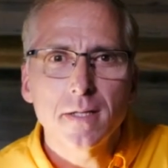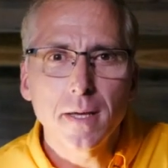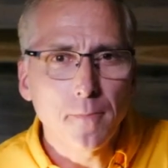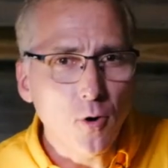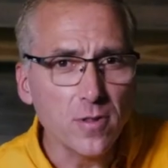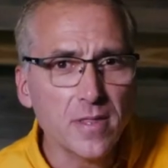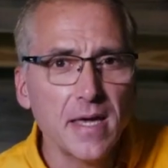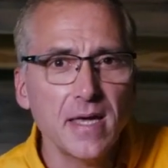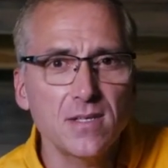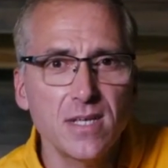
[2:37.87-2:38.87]
The important
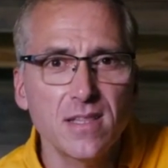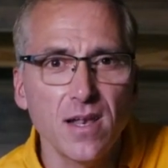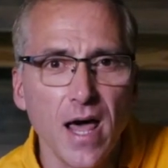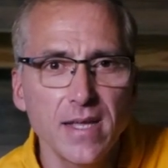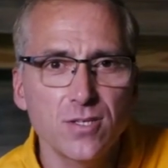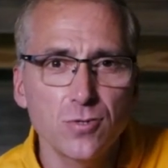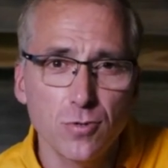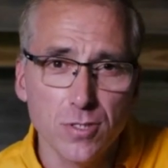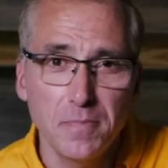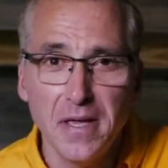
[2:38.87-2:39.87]
thing is that the light
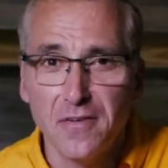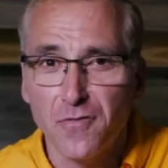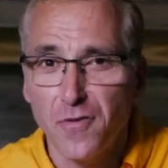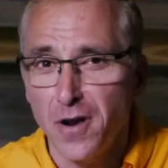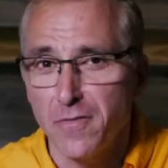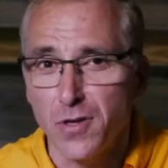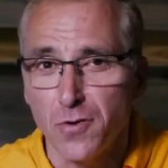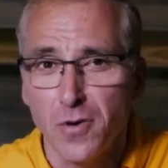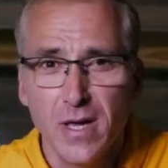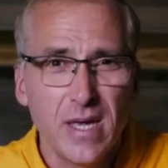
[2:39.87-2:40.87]
source be in front of
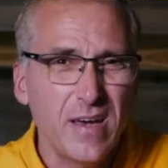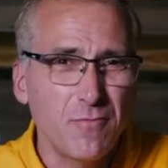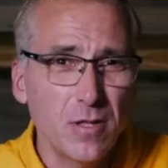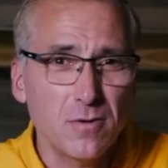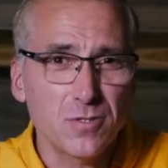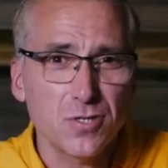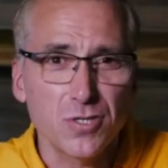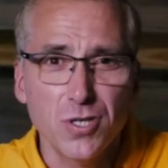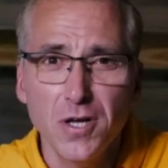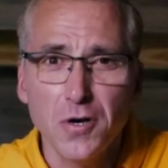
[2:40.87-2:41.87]
you. Whether it's the
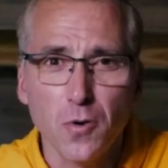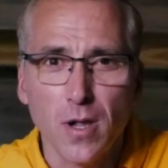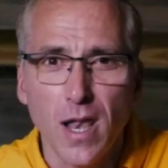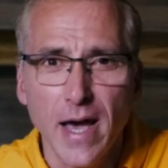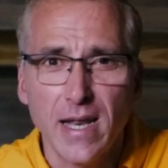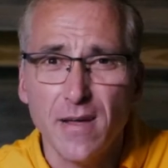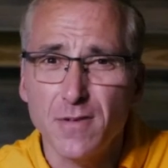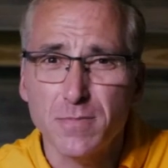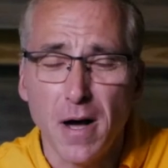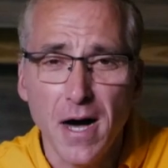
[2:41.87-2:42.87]
sun or a light,
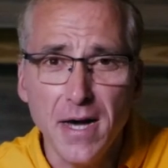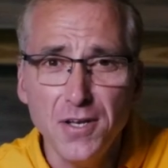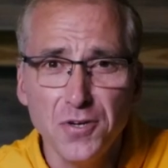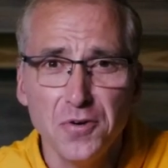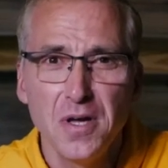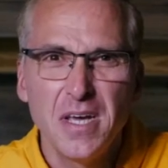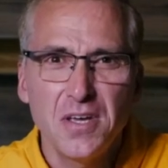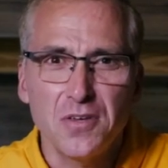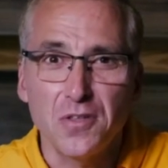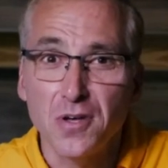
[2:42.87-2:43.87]
if it's behind you,
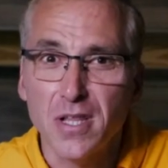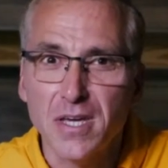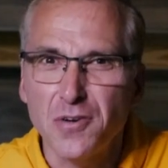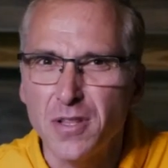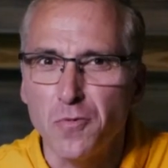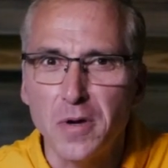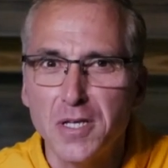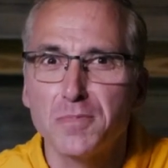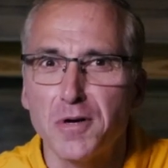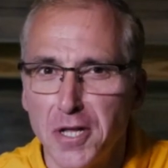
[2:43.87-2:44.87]
you look like you're in the
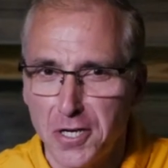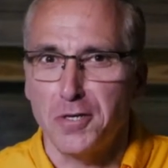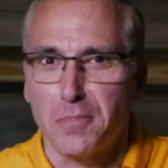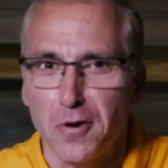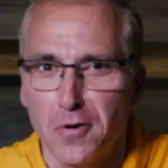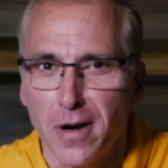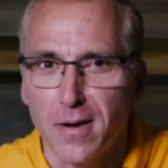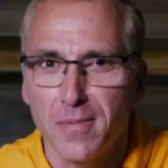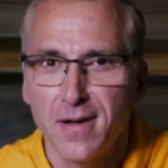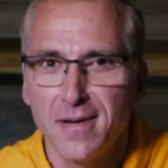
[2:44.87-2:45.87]
witness protection program.